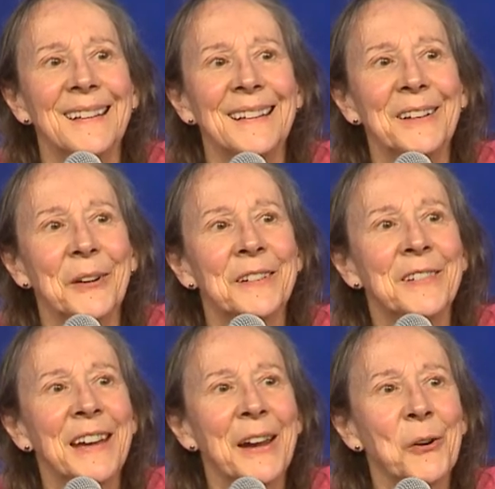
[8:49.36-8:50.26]
you know, a
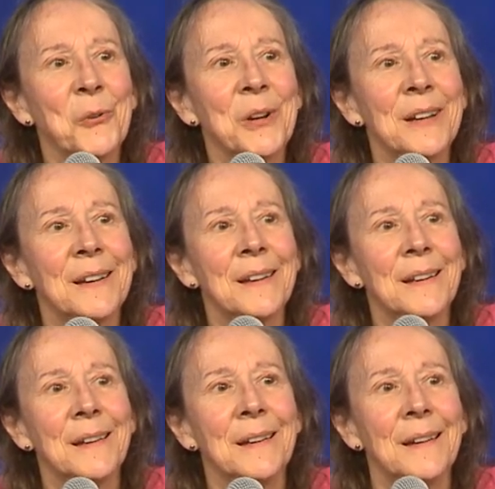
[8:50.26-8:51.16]
DAO
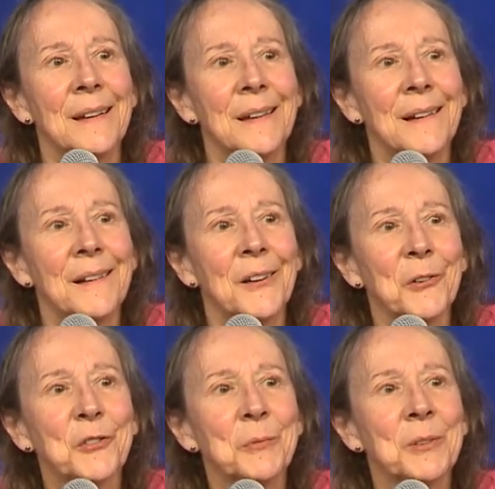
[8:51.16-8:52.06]

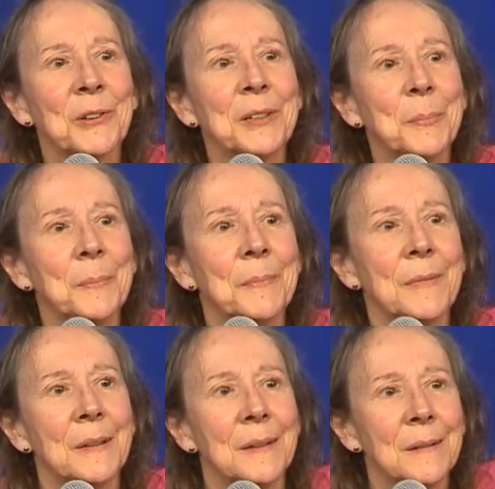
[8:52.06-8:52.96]
ultimately
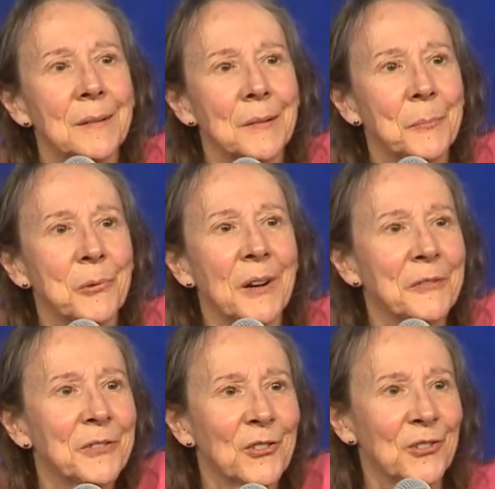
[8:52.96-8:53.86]

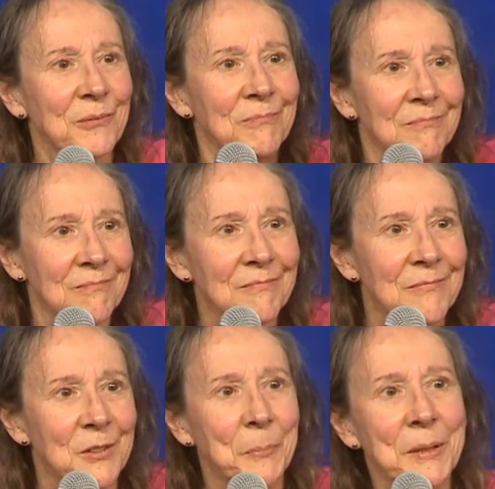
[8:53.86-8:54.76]
profits
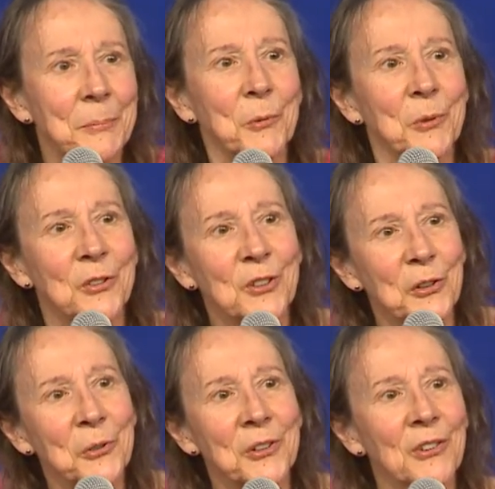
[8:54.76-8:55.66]
the people with the
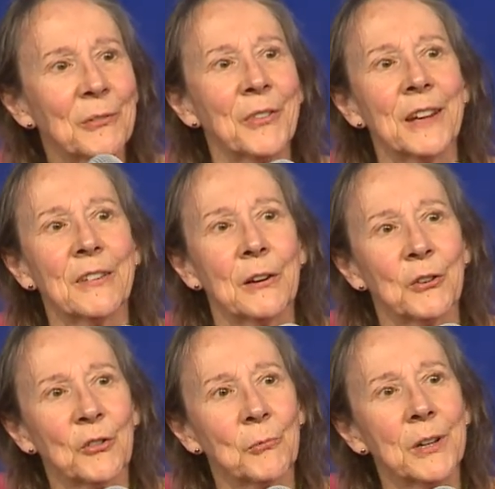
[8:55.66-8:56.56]
tokens if that's how
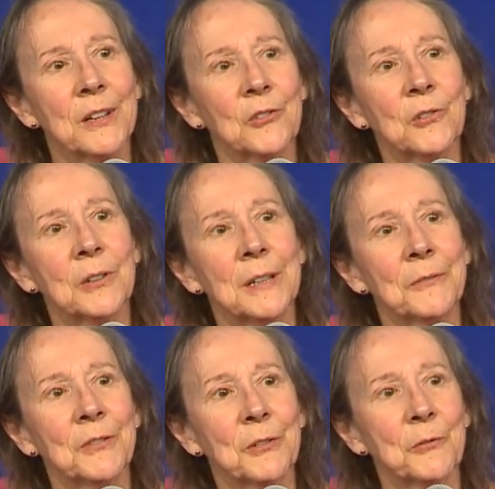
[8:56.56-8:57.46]
it's arranged. You can
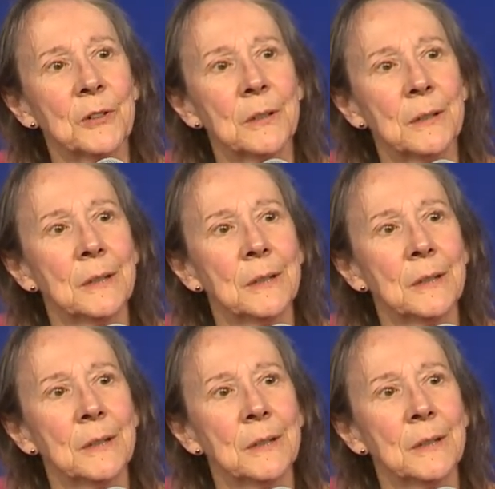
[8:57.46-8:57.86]
have different